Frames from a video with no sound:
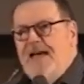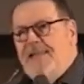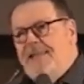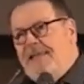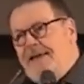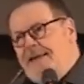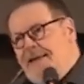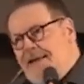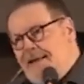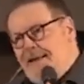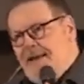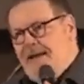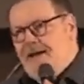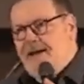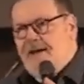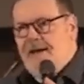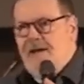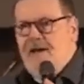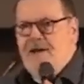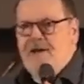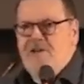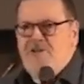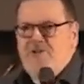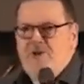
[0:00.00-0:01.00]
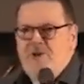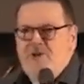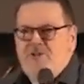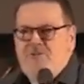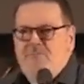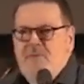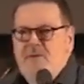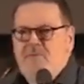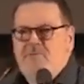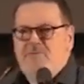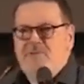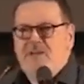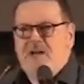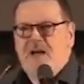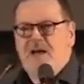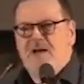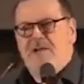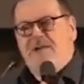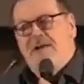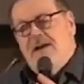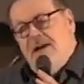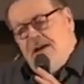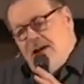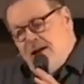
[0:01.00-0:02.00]
And they did like a lot of church members. They
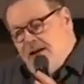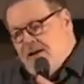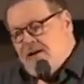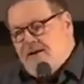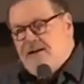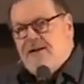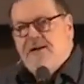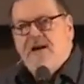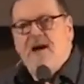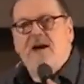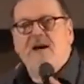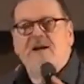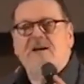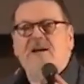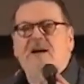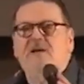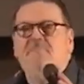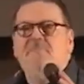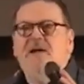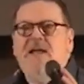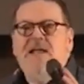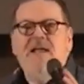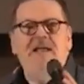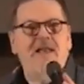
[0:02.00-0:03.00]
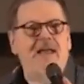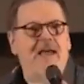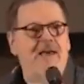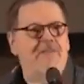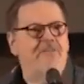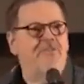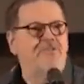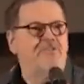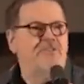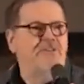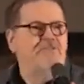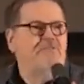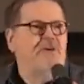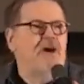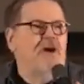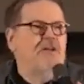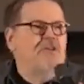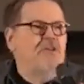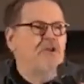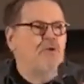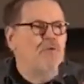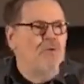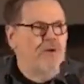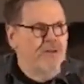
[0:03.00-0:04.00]
got uh, uh, committed together to see if
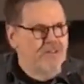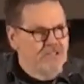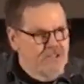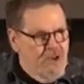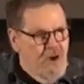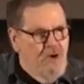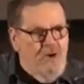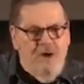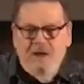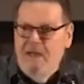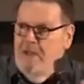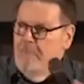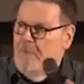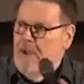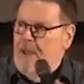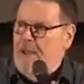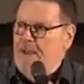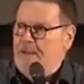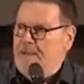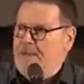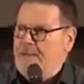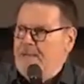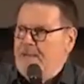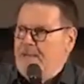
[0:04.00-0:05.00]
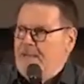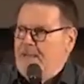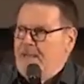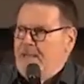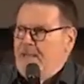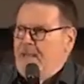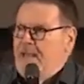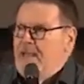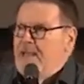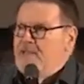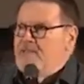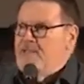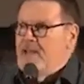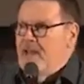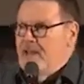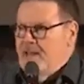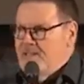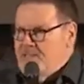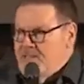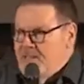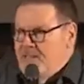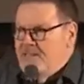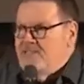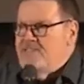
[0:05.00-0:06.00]
God knew what He's talking about.
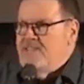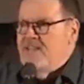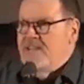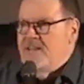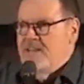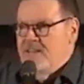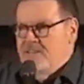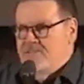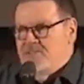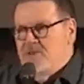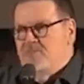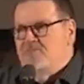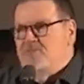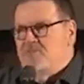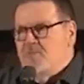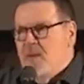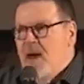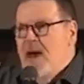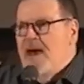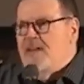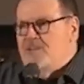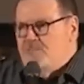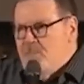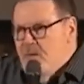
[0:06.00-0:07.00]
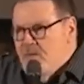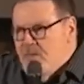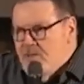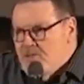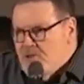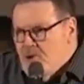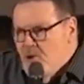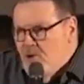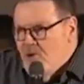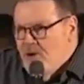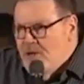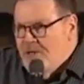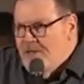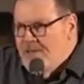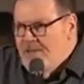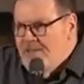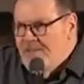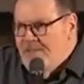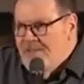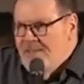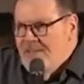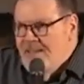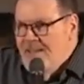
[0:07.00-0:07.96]
Said, Let's send in some spies. Remember the story?